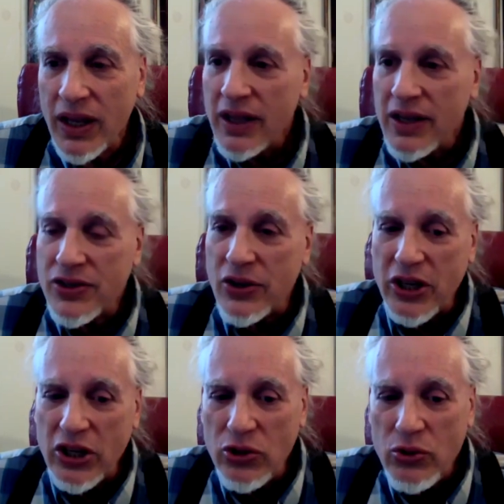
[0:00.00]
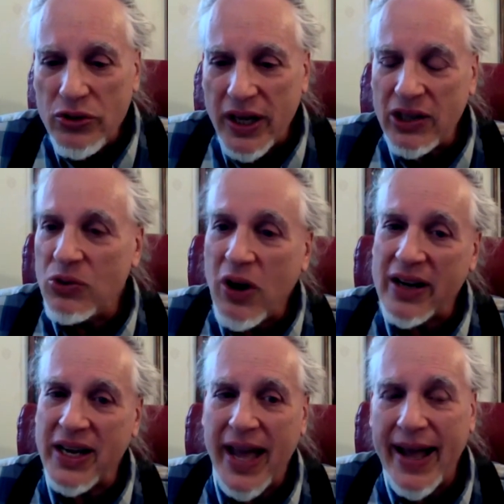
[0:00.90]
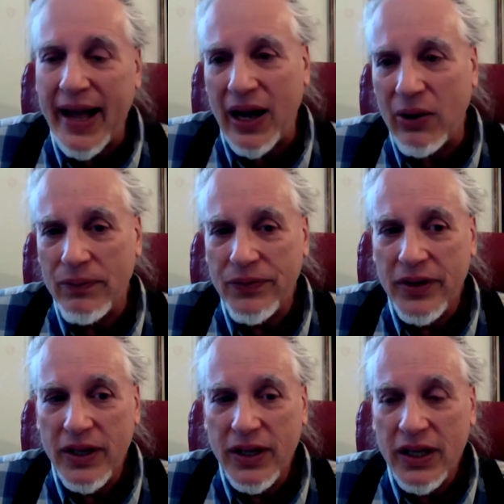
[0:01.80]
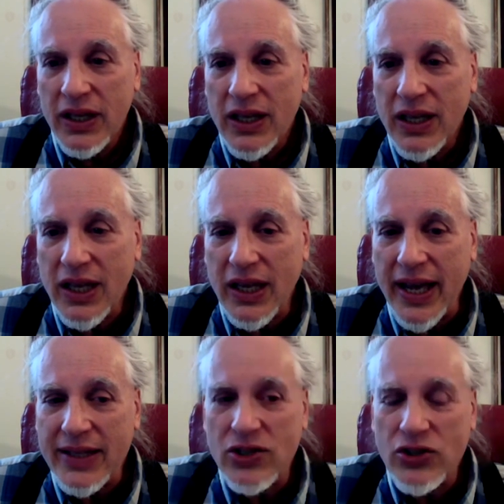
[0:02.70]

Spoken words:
So the you that you are now gets to